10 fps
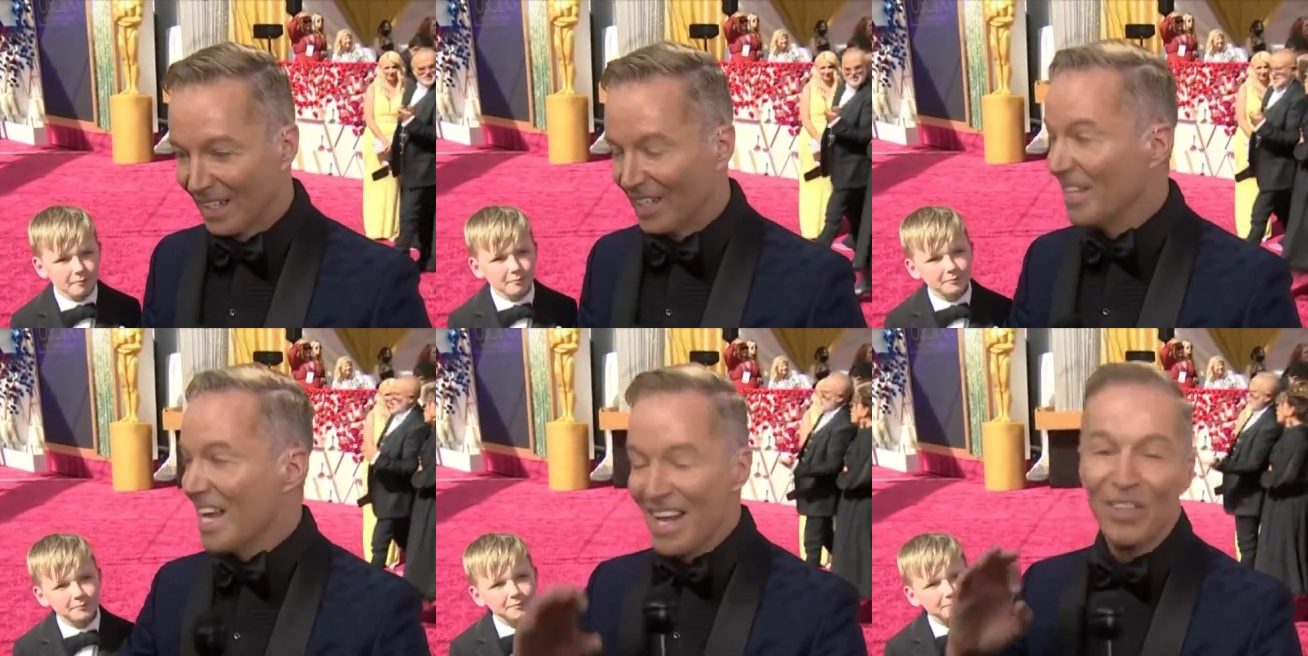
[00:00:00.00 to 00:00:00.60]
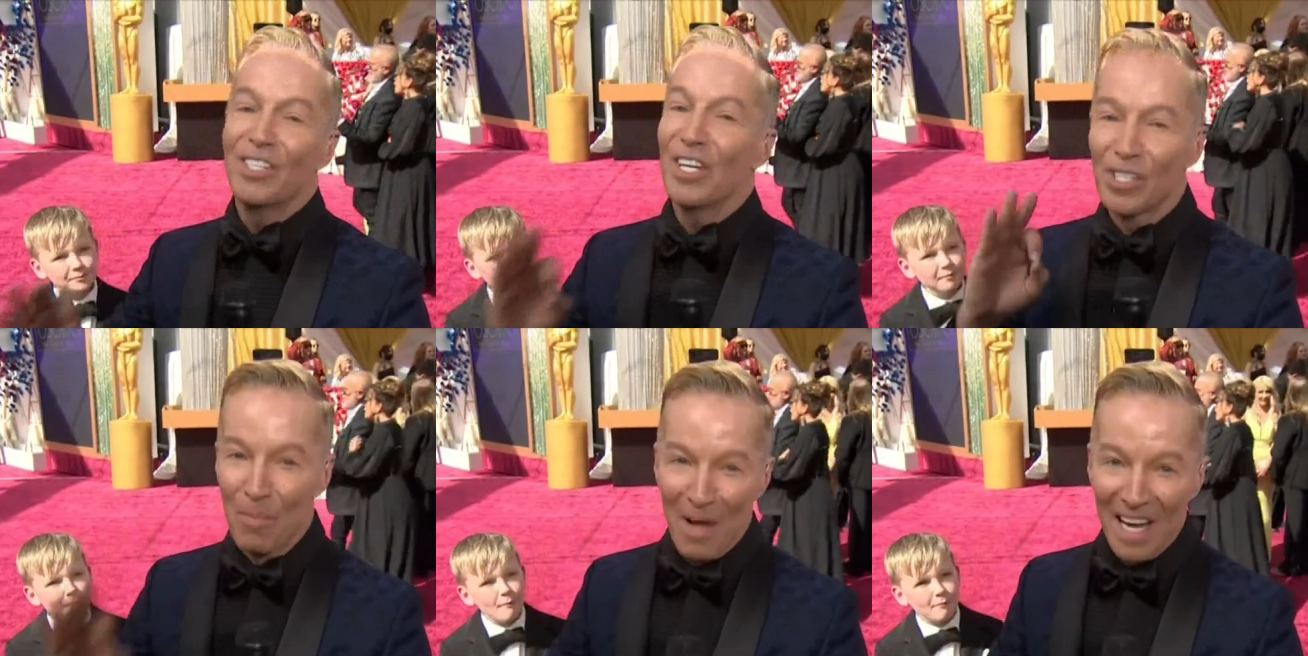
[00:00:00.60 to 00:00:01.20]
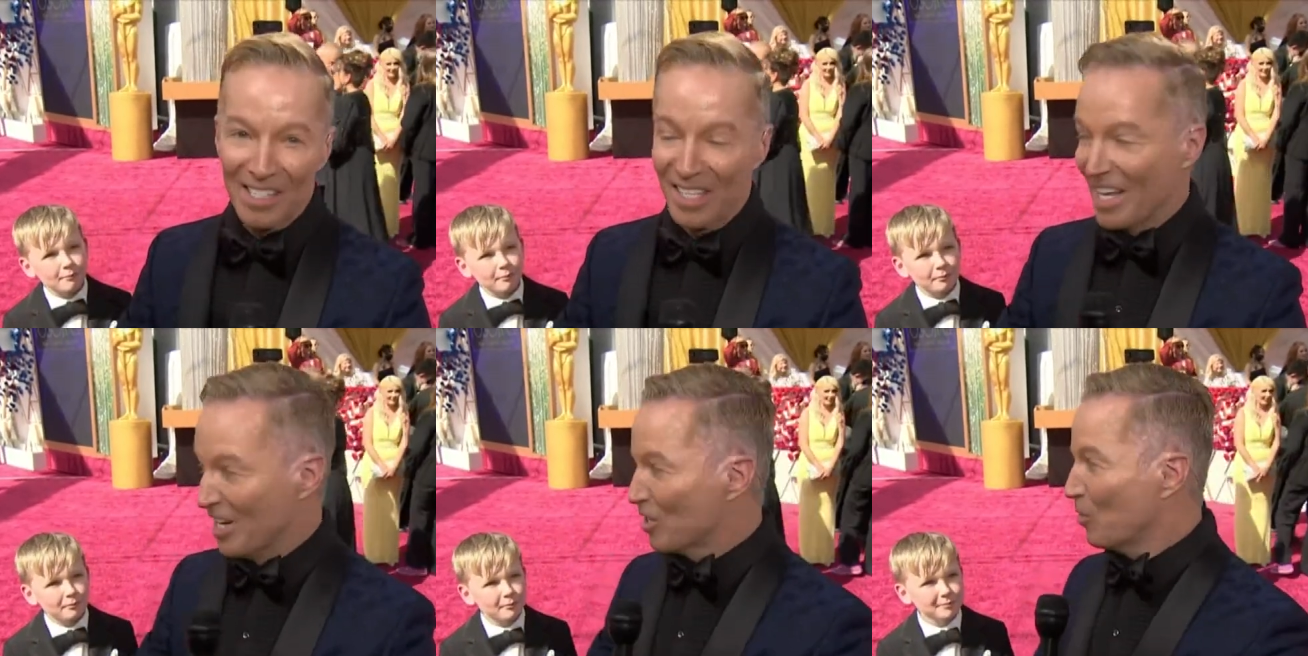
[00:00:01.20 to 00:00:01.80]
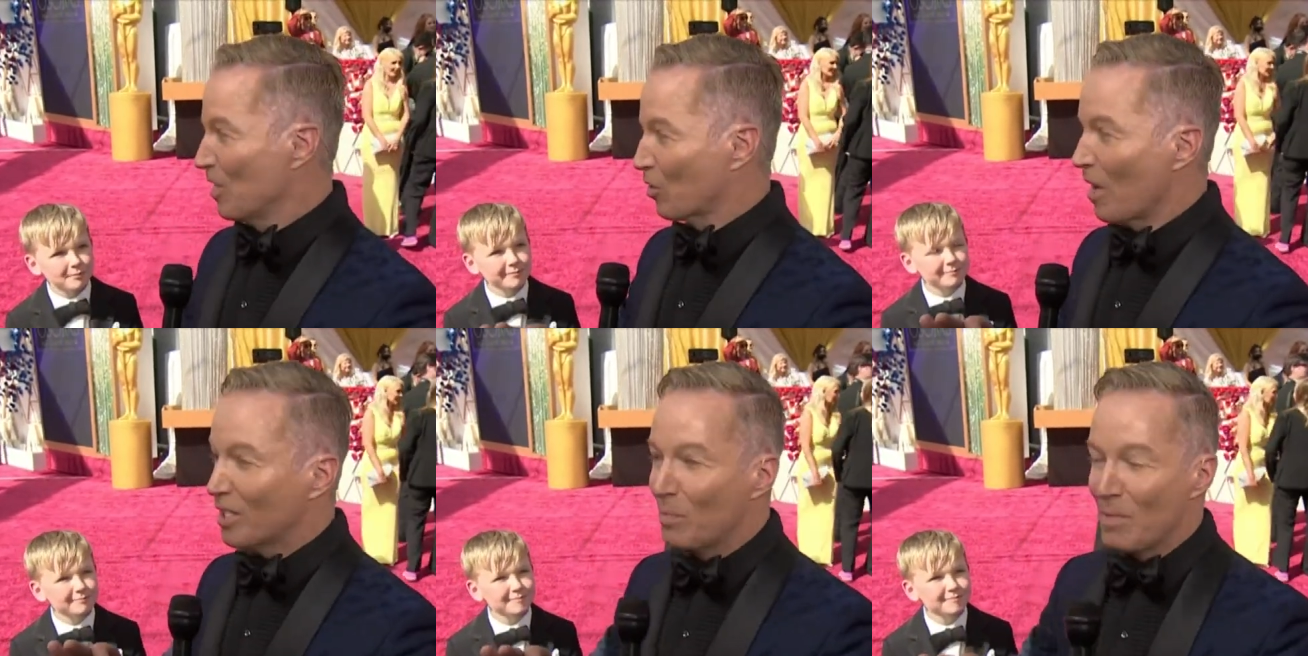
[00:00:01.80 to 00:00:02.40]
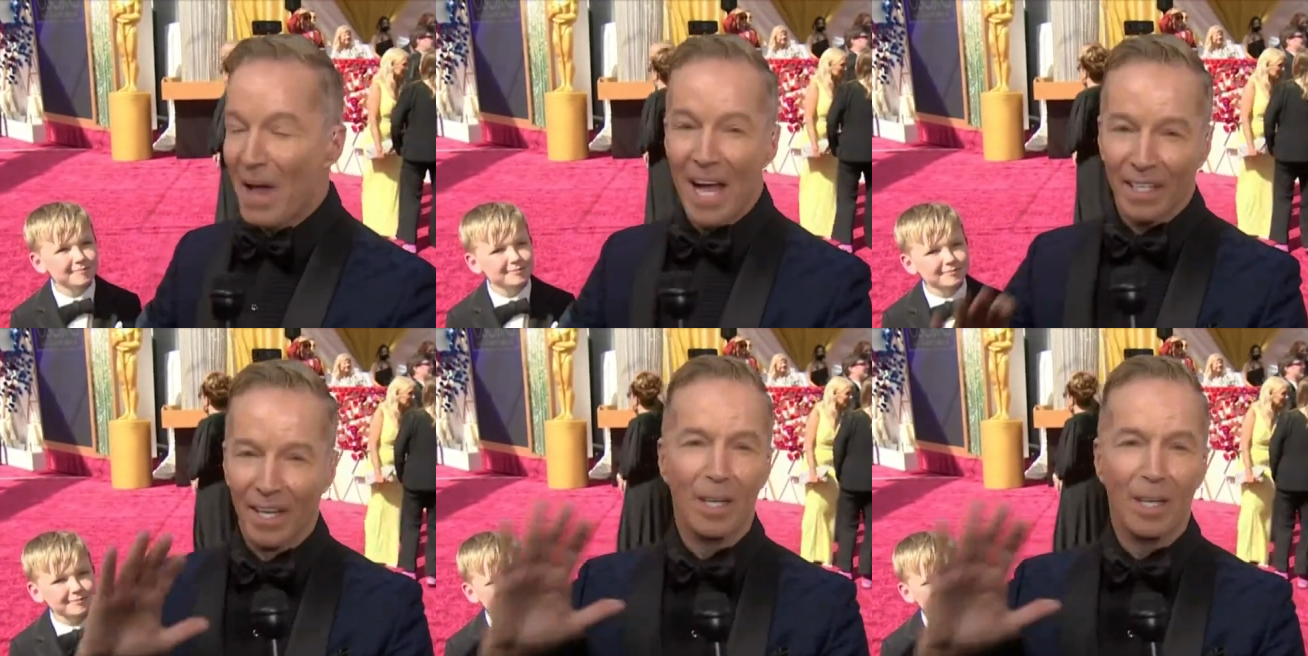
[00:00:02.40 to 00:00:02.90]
Speaker 1: The energy is amazing. The industry is great to be back, and I